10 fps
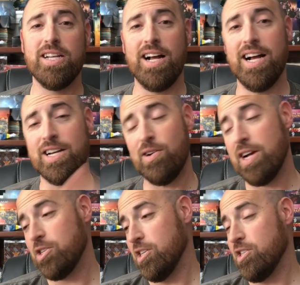Uh,
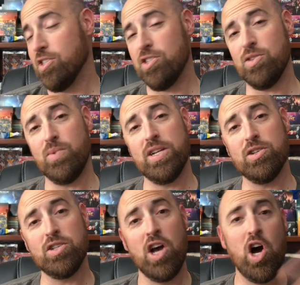congratulations to the
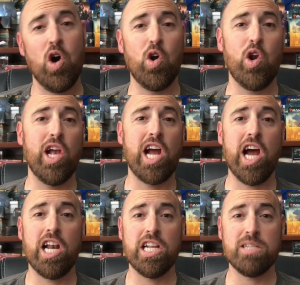winners,
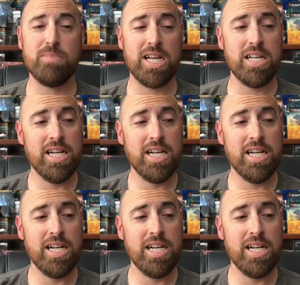regardless, man.